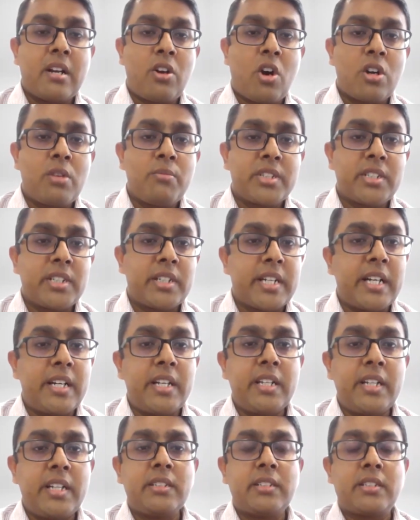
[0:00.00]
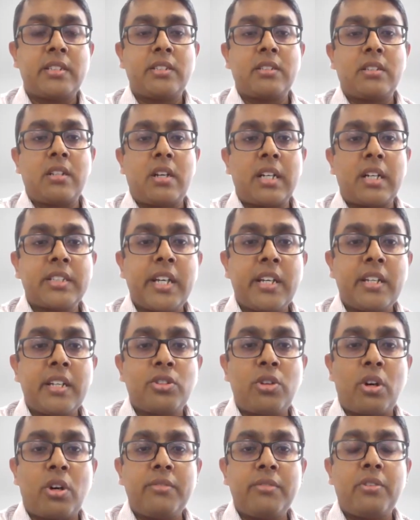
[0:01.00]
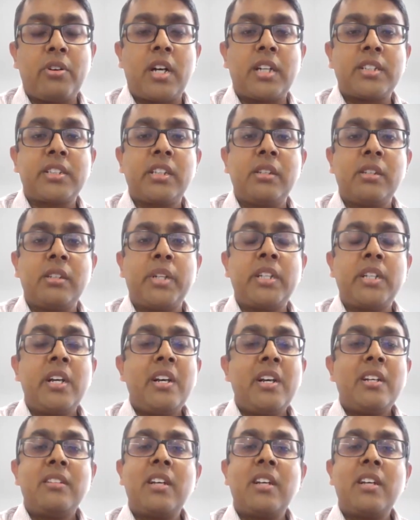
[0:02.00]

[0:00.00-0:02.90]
Anonymous attendees asking, sorry for asking a bit.